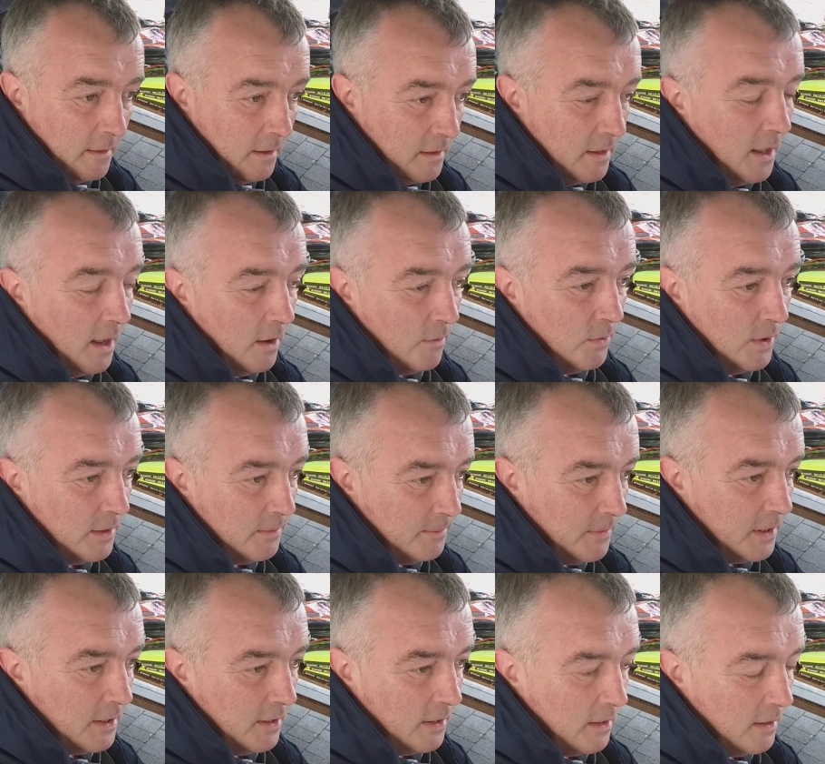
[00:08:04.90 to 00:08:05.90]
Yeah, well,
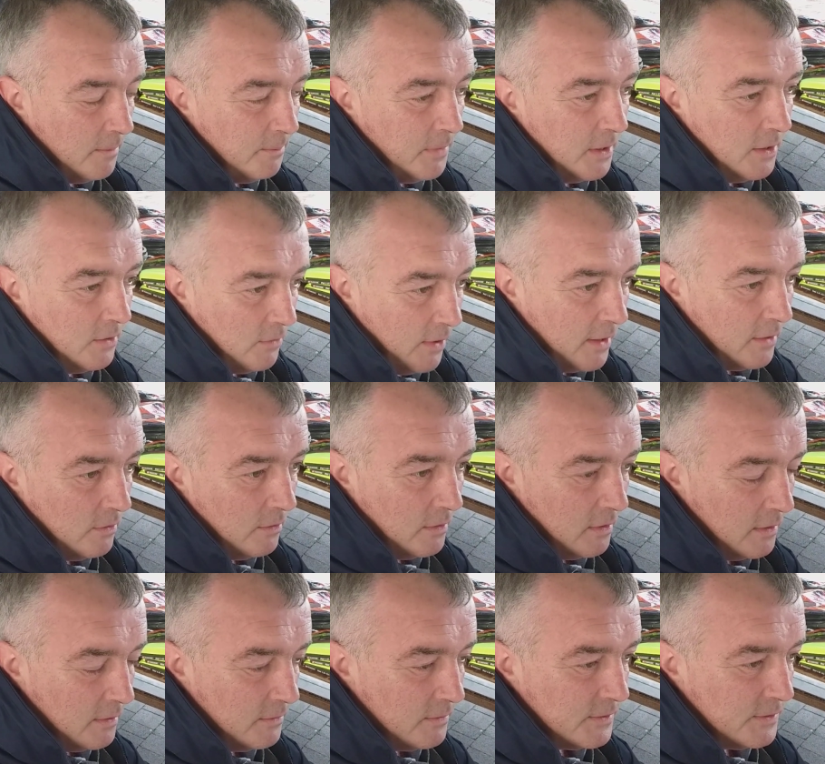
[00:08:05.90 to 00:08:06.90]
my granduncle
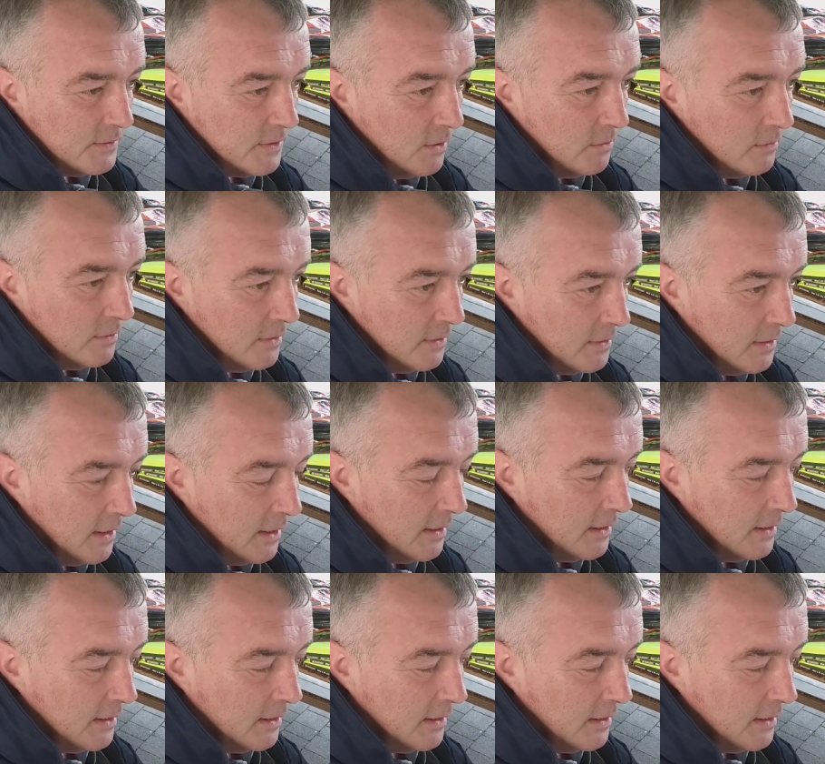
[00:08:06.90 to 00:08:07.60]
was down in